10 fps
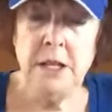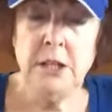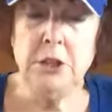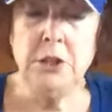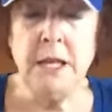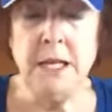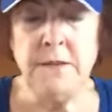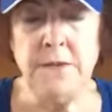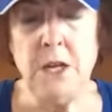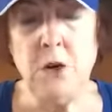looking
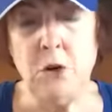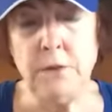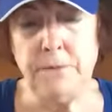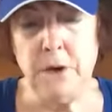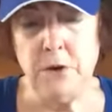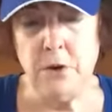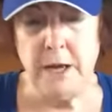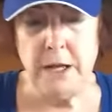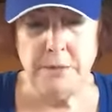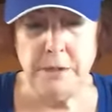at the old photo
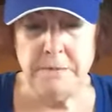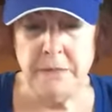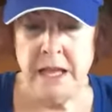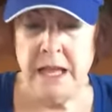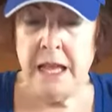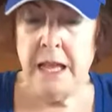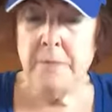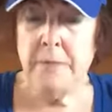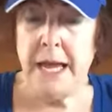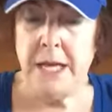album,
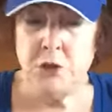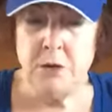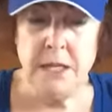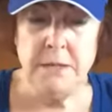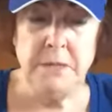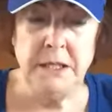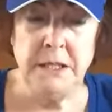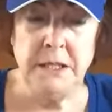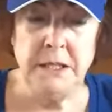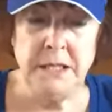Patrick,
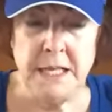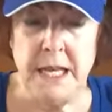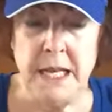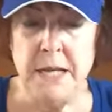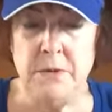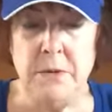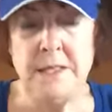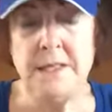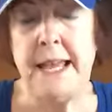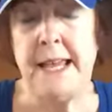Melissa, and I
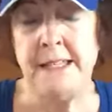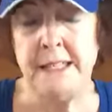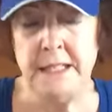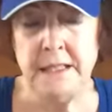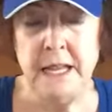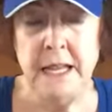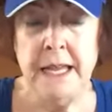went silent,